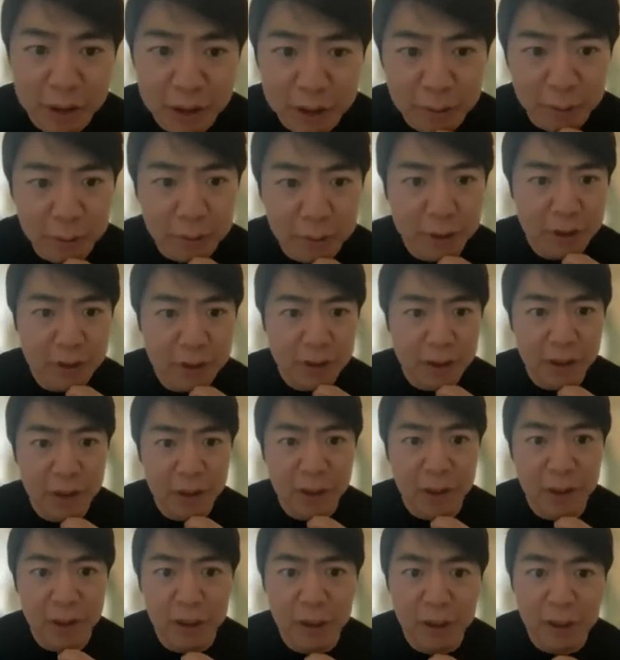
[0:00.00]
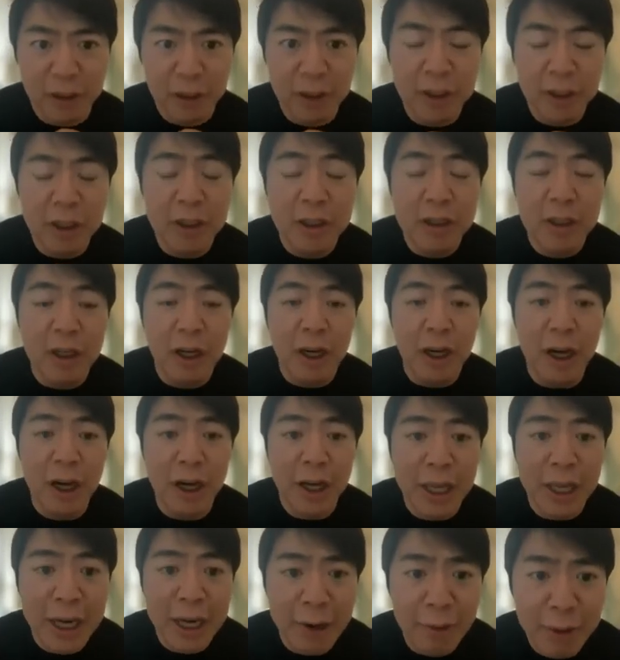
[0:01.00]
It was the
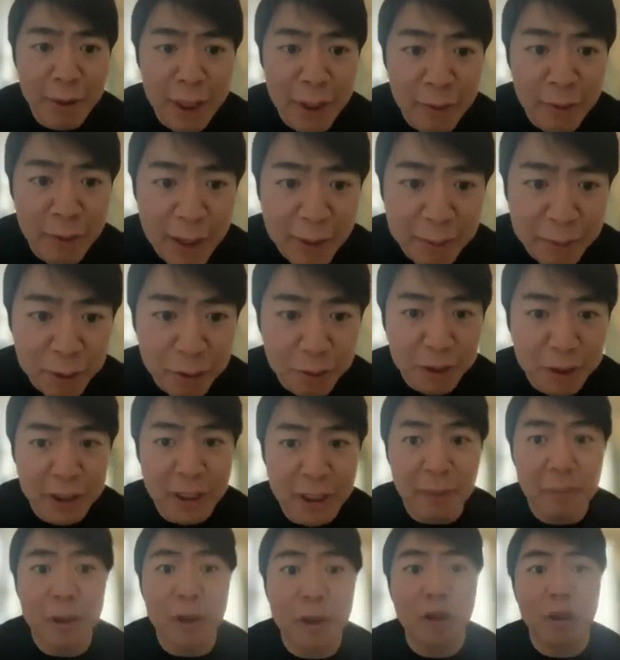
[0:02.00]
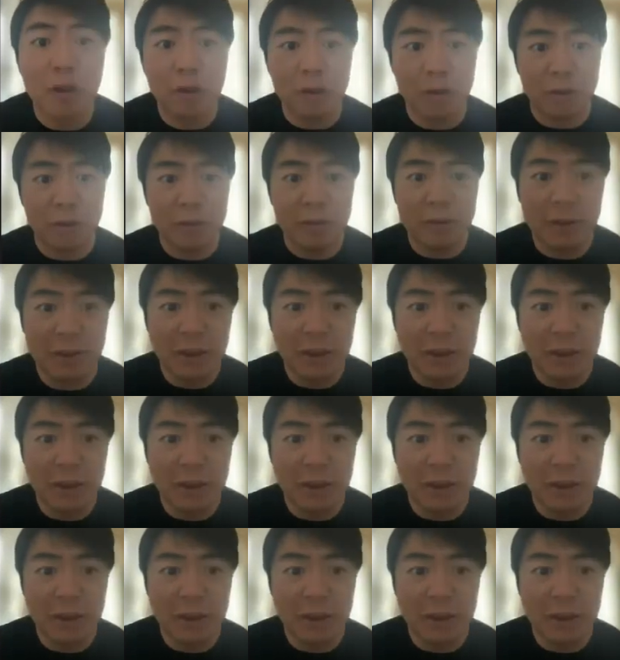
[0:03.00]
Hungarian Rhapsody #2